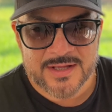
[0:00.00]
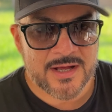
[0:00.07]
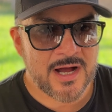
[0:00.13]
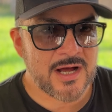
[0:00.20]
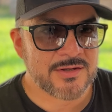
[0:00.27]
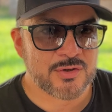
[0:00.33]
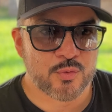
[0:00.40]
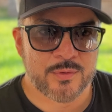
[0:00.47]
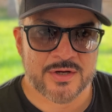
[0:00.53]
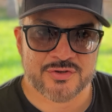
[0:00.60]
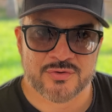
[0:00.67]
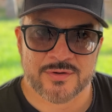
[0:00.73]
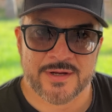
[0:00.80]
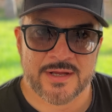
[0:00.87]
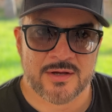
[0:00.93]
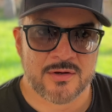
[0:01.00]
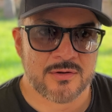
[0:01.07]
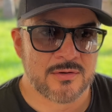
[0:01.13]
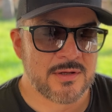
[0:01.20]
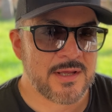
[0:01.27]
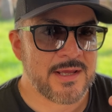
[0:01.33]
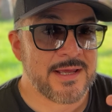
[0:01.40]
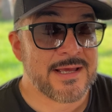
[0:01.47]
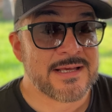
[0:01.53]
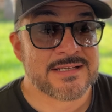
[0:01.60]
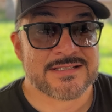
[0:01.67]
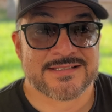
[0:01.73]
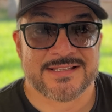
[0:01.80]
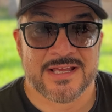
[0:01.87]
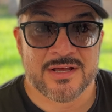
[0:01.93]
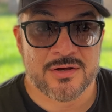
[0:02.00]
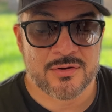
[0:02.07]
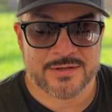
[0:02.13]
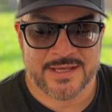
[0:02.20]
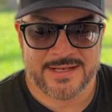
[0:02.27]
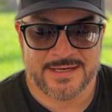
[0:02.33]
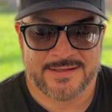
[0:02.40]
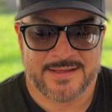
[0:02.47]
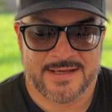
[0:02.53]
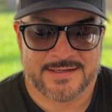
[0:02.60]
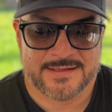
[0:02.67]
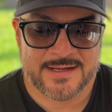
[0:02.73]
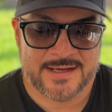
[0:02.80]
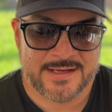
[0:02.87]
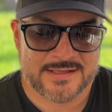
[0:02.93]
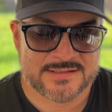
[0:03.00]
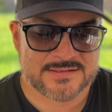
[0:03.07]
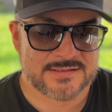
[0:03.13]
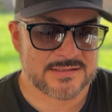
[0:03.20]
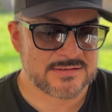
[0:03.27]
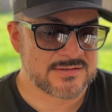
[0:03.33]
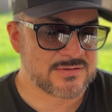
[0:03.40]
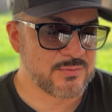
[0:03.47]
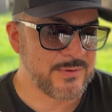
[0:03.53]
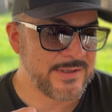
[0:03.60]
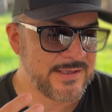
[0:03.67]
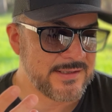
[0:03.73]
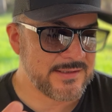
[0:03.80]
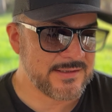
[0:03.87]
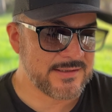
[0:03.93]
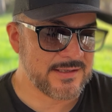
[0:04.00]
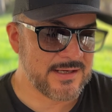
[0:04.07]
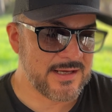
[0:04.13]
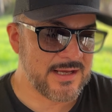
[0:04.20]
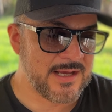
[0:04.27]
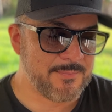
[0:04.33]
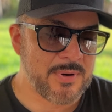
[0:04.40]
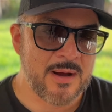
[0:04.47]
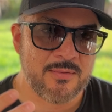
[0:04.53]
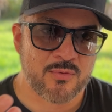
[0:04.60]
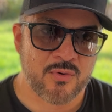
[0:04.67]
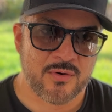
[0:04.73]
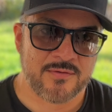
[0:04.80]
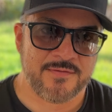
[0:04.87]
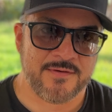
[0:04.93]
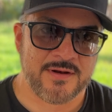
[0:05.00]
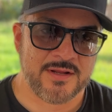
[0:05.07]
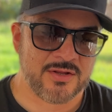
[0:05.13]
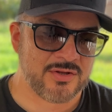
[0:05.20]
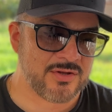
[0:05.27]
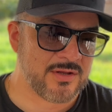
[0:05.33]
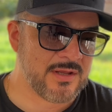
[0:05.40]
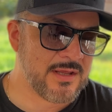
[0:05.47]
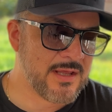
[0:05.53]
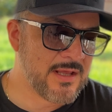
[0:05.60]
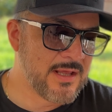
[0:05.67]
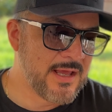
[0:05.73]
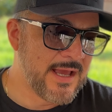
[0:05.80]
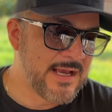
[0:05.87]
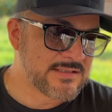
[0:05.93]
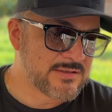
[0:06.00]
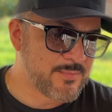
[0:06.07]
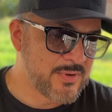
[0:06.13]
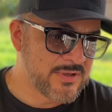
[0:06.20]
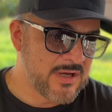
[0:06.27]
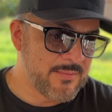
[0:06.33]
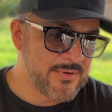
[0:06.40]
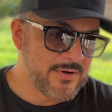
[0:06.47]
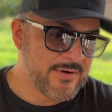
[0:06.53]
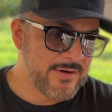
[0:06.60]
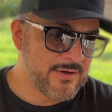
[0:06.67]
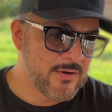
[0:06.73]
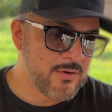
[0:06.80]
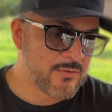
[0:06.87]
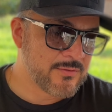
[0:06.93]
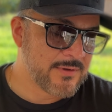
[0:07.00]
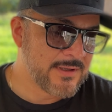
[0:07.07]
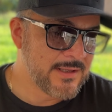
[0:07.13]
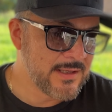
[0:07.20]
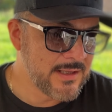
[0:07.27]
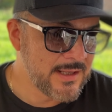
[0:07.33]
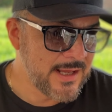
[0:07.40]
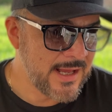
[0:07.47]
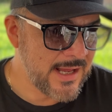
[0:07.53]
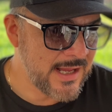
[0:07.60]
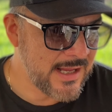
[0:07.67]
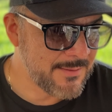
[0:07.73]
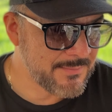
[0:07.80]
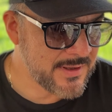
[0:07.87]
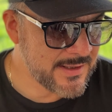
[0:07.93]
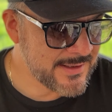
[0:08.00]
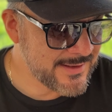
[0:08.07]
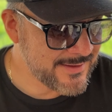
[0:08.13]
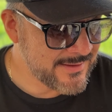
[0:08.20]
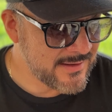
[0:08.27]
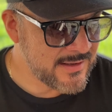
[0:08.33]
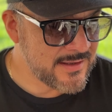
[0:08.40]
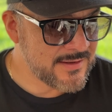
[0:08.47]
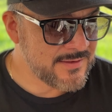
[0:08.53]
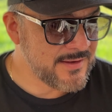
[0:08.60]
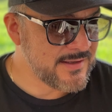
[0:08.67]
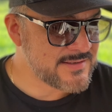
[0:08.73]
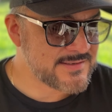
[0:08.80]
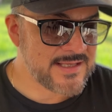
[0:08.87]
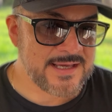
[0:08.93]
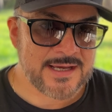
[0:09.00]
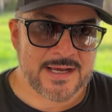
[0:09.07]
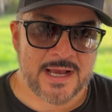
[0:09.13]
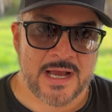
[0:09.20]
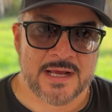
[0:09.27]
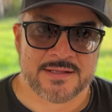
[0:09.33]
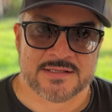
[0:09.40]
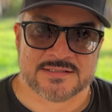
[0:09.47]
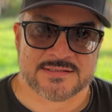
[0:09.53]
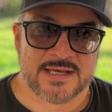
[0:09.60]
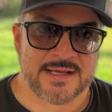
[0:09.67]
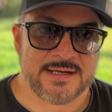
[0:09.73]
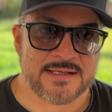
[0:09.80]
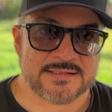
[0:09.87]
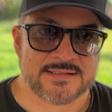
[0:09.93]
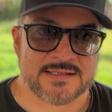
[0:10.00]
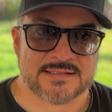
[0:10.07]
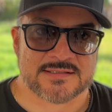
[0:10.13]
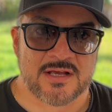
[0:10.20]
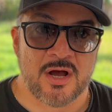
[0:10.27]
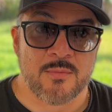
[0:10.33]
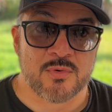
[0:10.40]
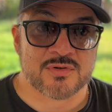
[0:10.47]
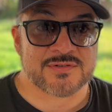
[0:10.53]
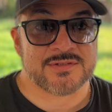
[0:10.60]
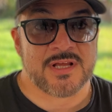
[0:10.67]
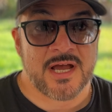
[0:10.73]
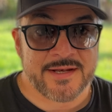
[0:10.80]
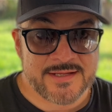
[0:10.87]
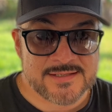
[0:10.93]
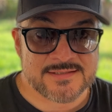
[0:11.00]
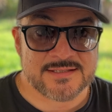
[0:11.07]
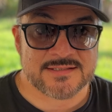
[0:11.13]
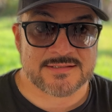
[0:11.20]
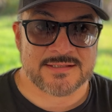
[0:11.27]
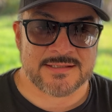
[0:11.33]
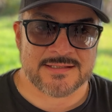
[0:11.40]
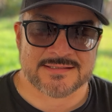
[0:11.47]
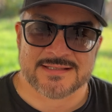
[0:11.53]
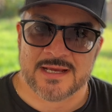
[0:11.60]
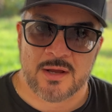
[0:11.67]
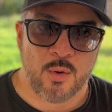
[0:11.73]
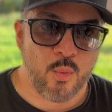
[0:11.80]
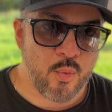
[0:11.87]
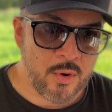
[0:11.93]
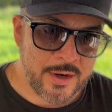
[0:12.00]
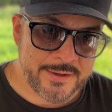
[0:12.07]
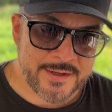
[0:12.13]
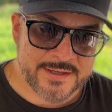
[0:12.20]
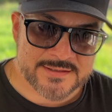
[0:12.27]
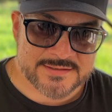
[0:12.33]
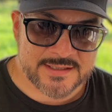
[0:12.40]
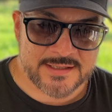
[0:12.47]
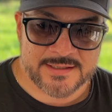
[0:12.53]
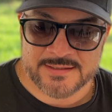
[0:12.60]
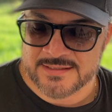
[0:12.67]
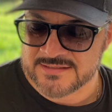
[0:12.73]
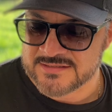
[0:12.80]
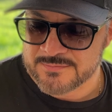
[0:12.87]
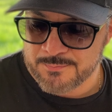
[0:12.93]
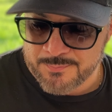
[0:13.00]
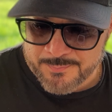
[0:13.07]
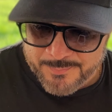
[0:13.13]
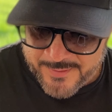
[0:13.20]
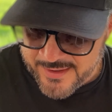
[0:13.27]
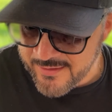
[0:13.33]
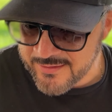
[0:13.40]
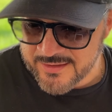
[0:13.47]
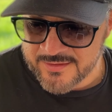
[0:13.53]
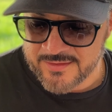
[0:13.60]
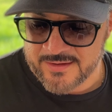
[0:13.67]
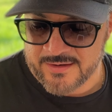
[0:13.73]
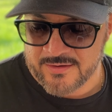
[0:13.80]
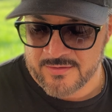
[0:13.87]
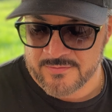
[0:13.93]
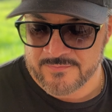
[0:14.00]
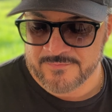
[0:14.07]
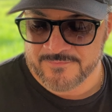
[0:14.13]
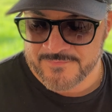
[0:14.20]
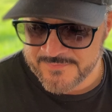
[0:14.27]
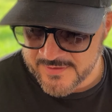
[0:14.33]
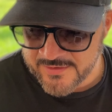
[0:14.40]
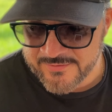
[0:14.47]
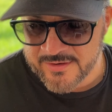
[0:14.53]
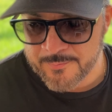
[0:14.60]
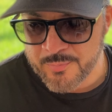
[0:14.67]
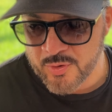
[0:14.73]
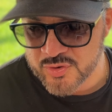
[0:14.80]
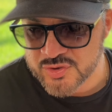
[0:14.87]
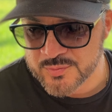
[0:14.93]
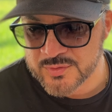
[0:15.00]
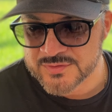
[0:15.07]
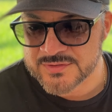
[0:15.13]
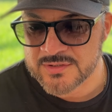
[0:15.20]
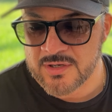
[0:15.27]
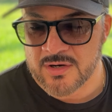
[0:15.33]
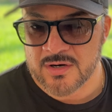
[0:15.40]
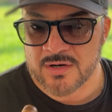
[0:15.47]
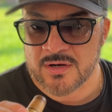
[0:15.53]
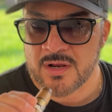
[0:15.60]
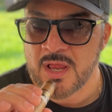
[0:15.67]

On the Retrohale, still getting that nice, sweet uh, popcorn finish as a predominatory note. Um, The sting on the sinus is almost non-existent. It's like a one out of ten. It's barely there. Very approachable cigar.